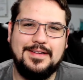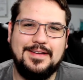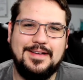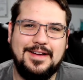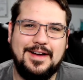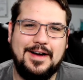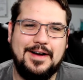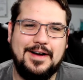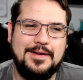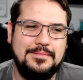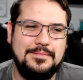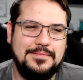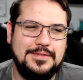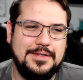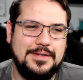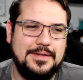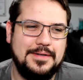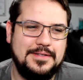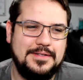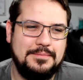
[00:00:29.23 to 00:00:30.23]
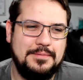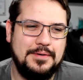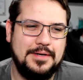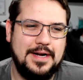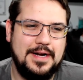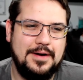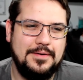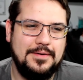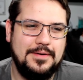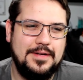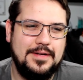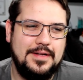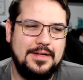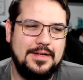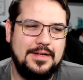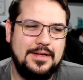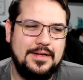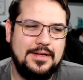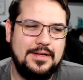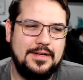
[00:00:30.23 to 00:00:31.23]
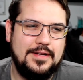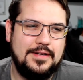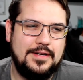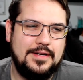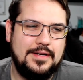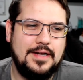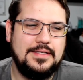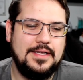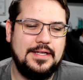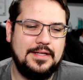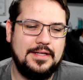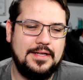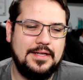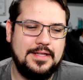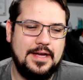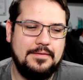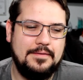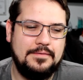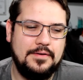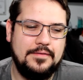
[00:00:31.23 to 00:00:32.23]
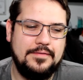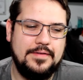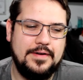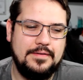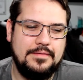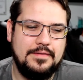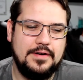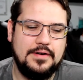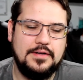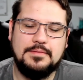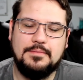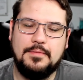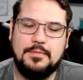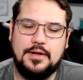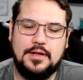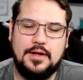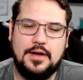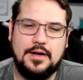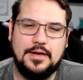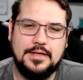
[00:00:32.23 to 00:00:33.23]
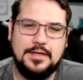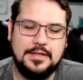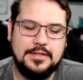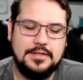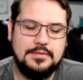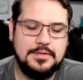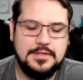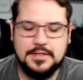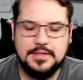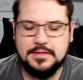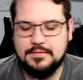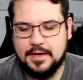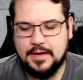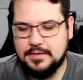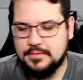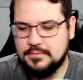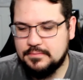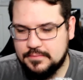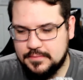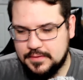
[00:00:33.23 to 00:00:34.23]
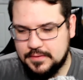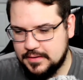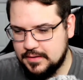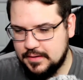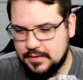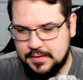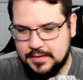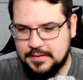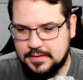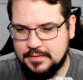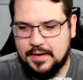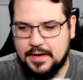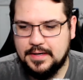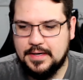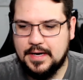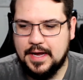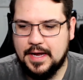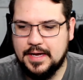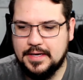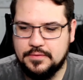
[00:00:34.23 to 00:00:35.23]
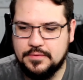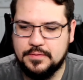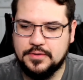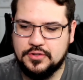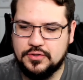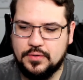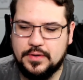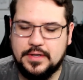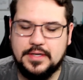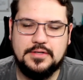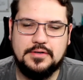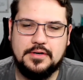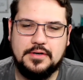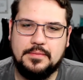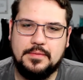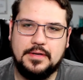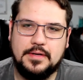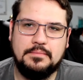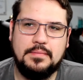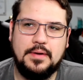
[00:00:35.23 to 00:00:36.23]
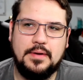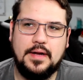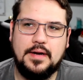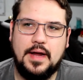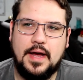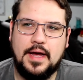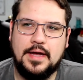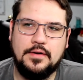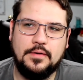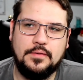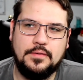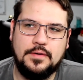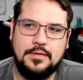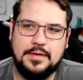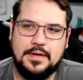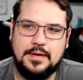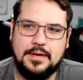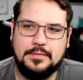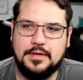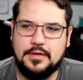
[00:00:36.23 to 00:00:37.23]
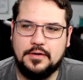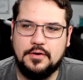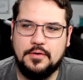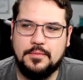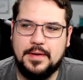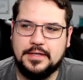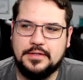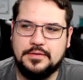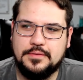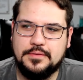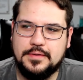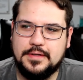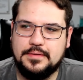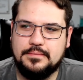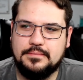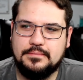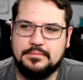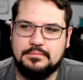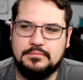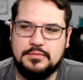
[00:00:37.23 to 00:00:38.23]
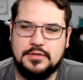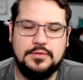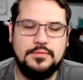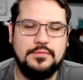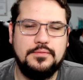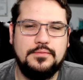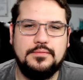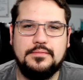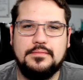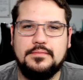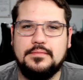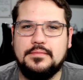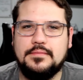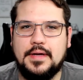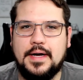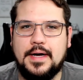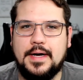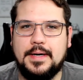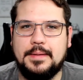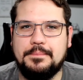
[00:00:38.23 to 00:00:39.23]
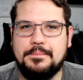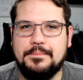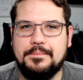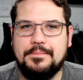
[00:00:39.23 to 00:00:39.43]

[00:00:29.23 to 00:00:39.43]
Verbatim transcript: um, to, to put out content like that for a very very small audience, which is fine. It's it's fine. I do enjoy streaming, but I don't know that I'm going to go back to it soon. Um,